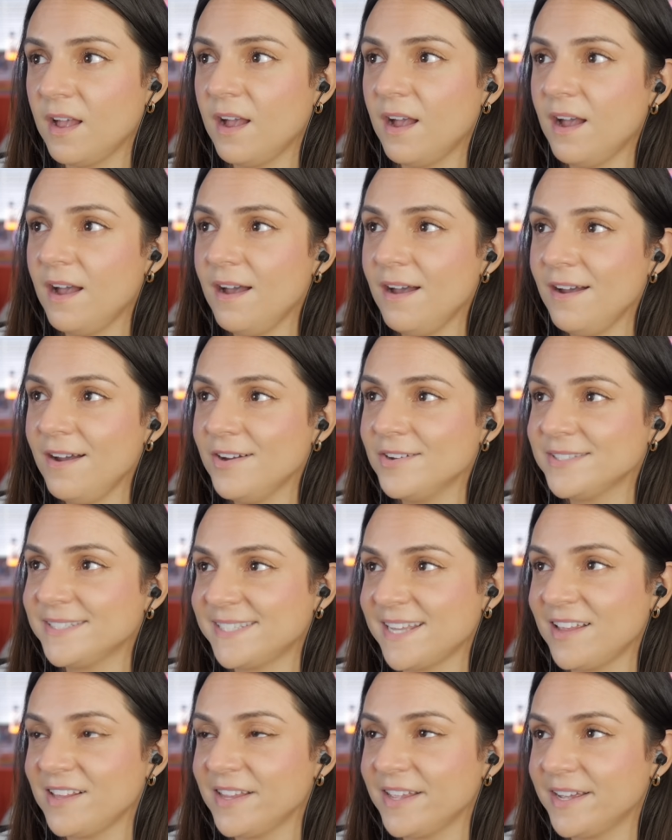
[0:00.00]
Oh,
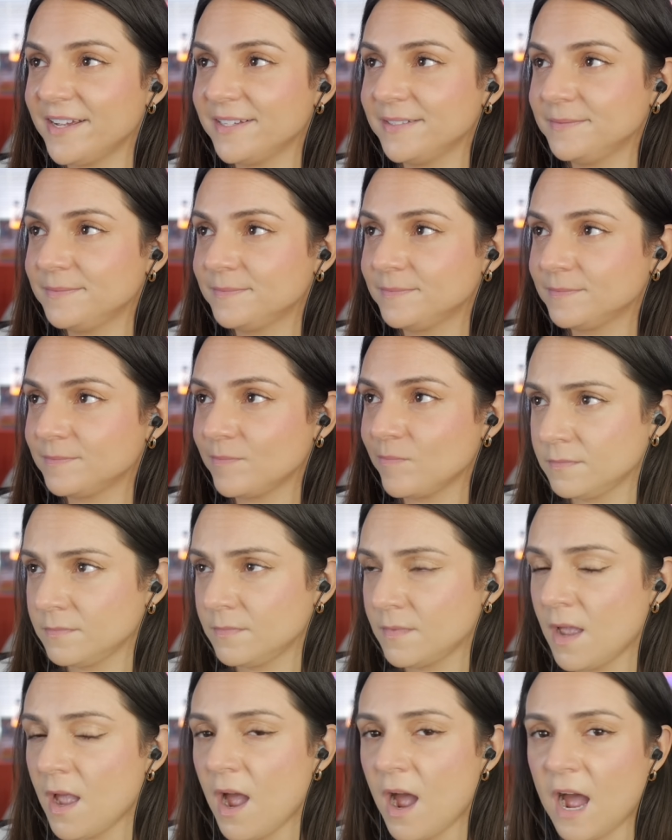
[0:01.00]
Sela.
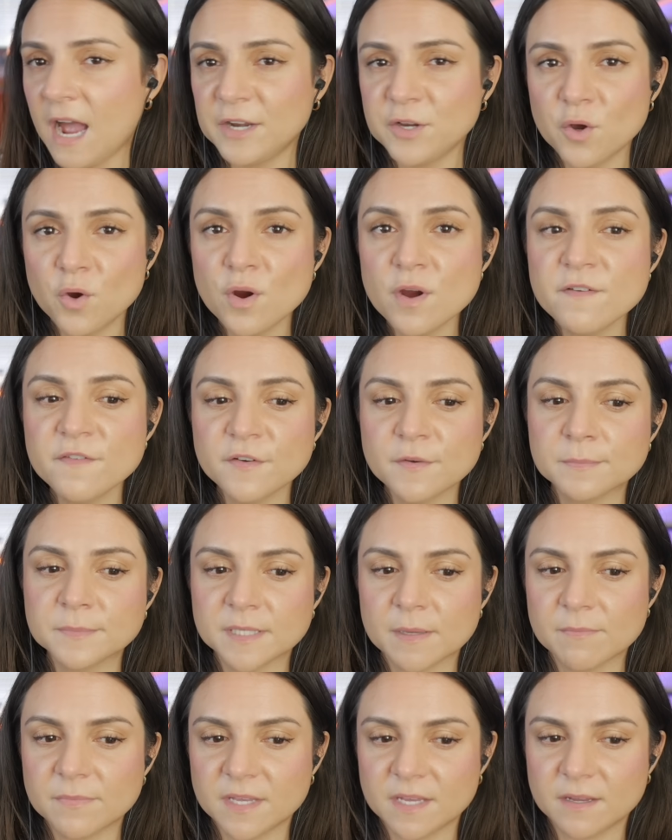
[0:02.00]
I know her from
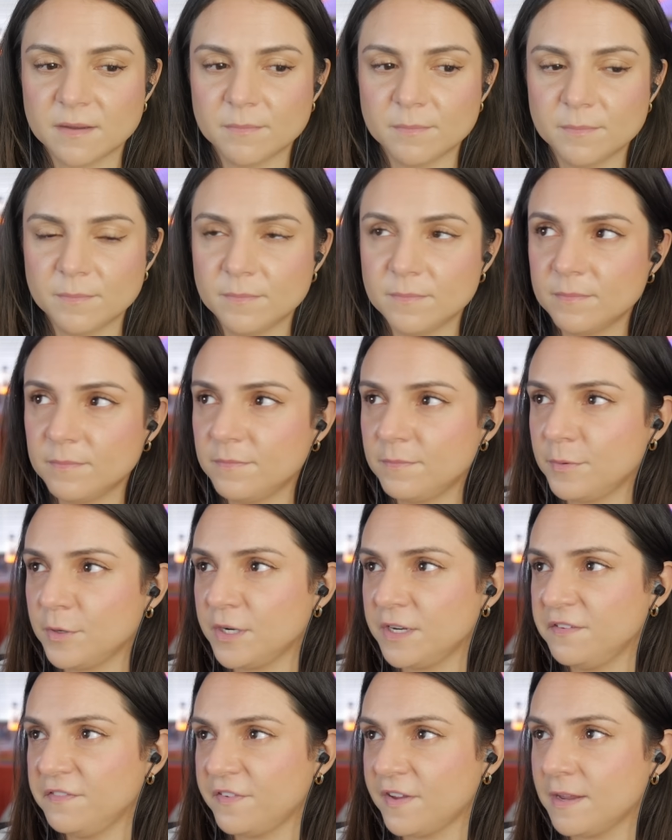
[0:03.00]
something
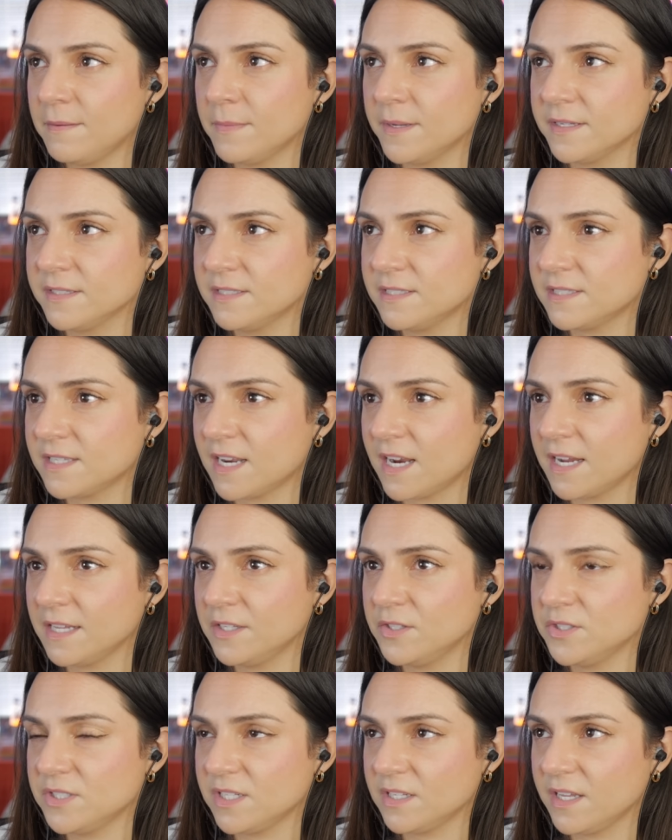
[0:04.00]
pretty famous that I
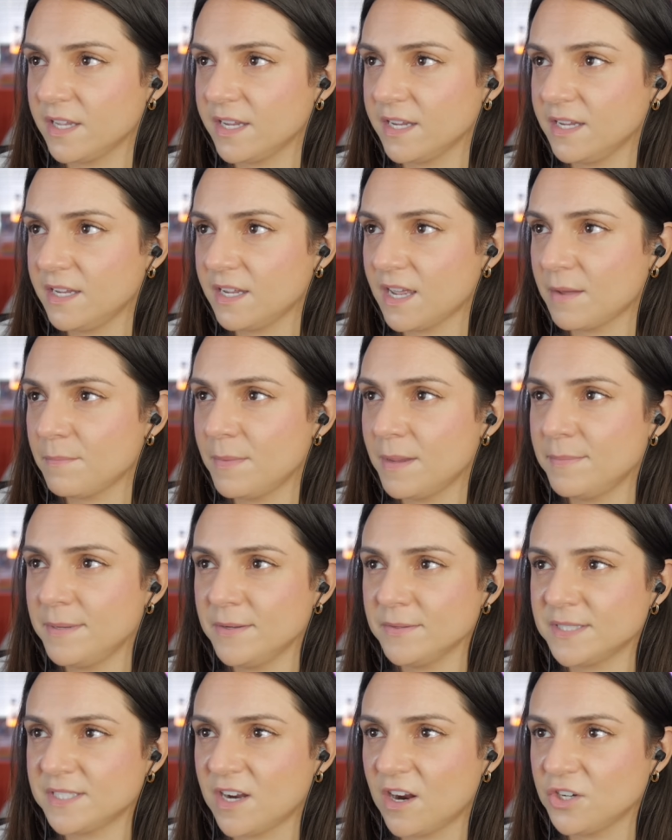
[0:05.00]
used to like. Maybe it
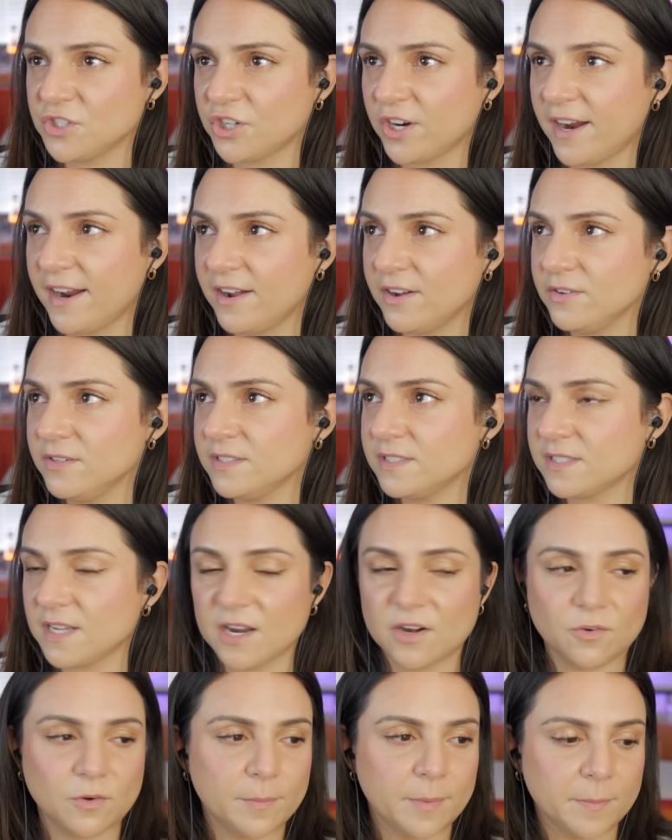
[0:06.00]
was Dr. House. I
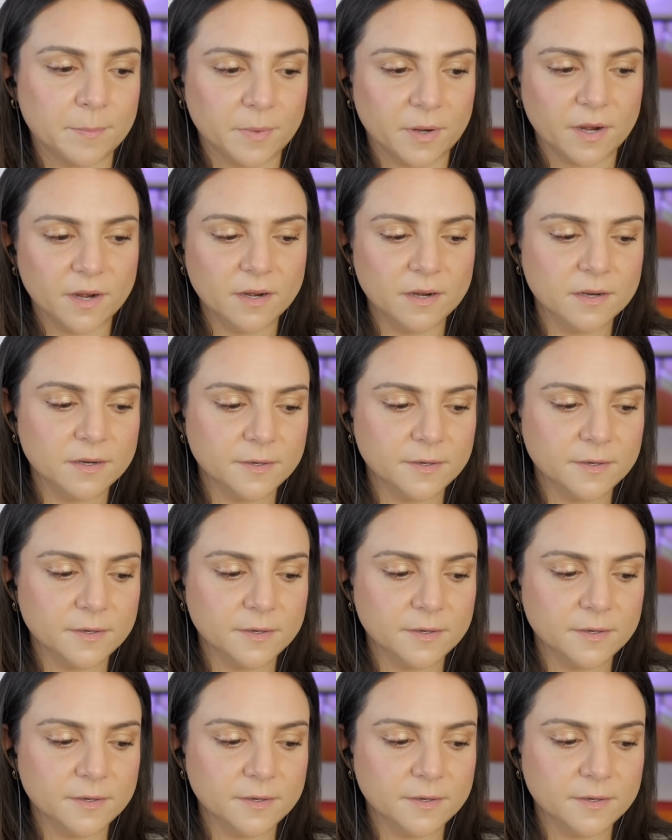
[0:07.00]
don't remember.